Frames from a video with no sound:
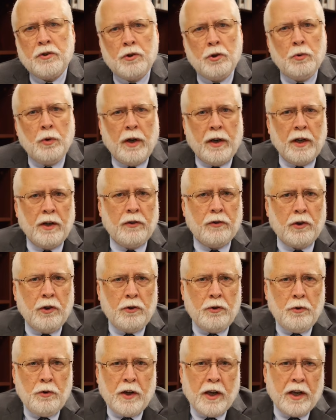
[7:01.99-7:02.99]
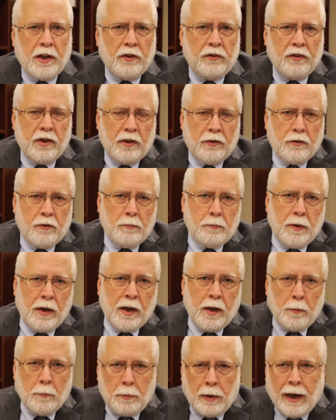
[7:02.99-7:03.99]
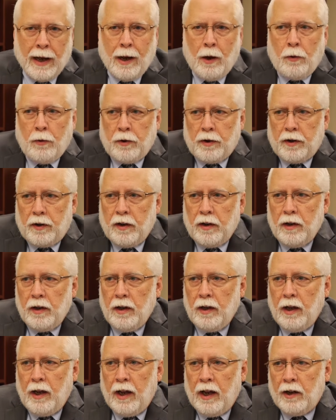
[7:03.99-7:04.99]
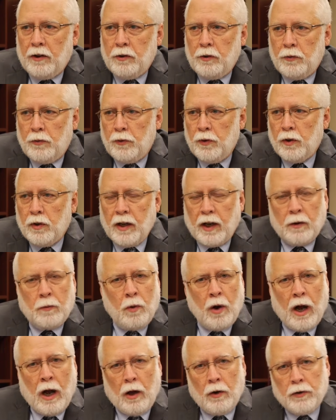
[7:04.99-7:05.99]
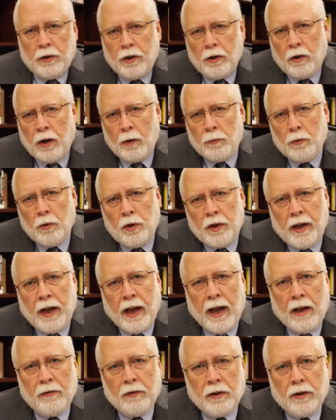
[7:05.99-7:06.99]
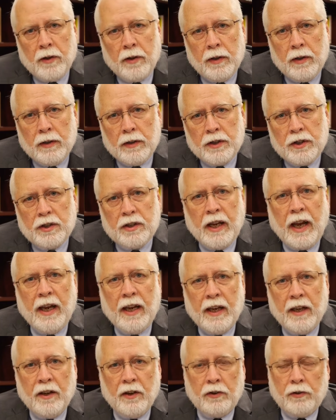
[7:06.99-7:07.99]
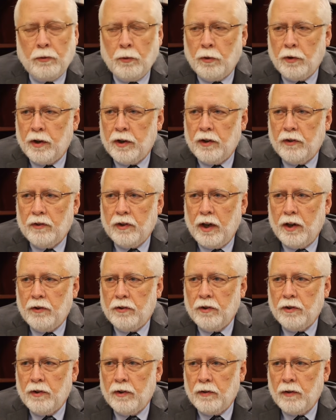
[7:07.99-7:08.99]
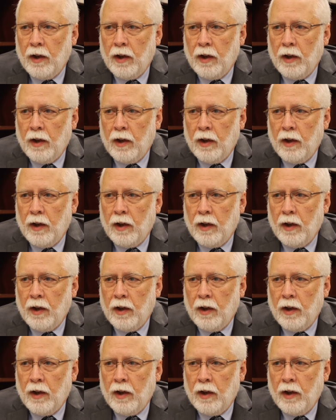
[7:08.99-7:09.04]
do it. And so you get a sense of being empowered, and you feel like, wow, I really have a stake in this organization.